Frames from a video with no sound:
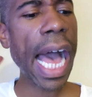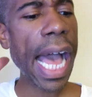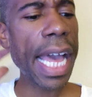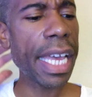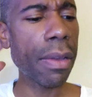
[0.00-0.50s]

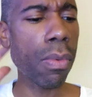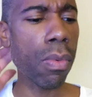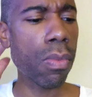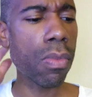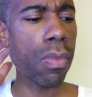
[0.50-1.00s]
I
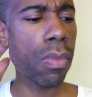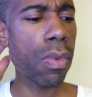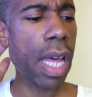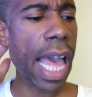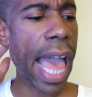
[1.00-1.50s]

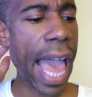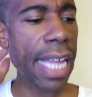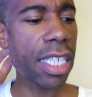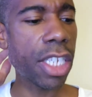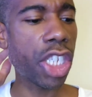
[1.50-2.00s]

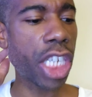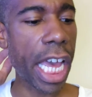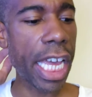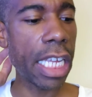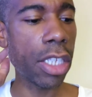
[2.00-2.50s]
had to
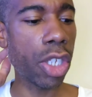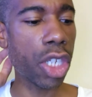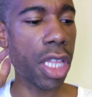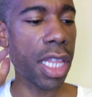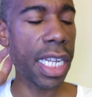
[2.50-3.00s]

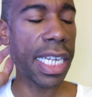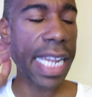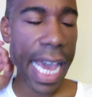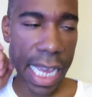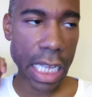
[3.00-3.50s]
change
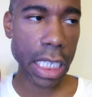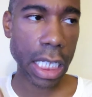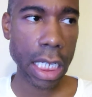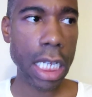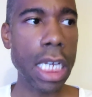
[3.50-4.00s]
the
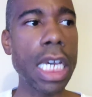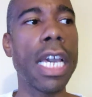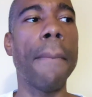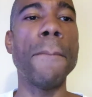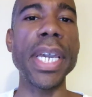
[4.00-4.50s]
date
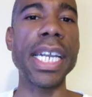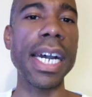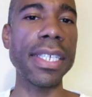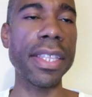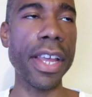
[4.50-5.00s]

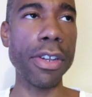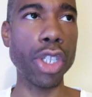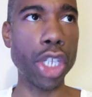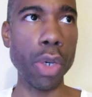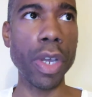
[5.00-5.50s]
because
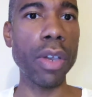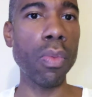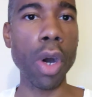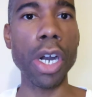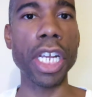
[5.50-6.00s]
they're
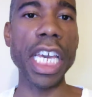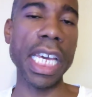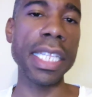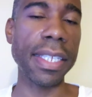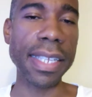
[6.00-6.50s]
doing
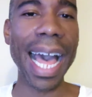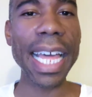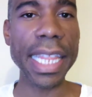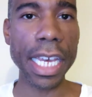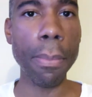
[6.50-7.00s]
work
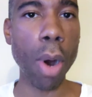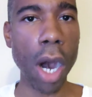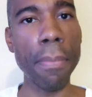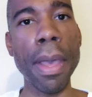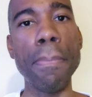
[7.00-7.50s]
inside the
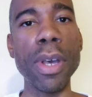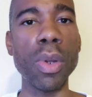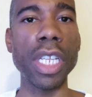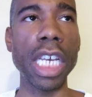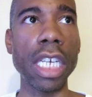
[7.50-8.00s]
apartment
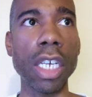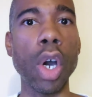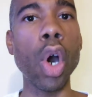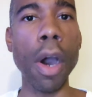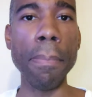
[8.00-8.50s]

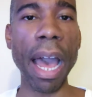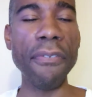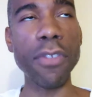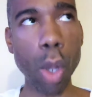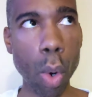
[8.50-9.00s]
building on
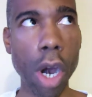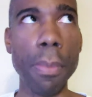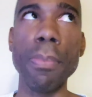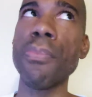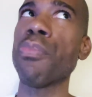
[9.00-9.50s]
my floor.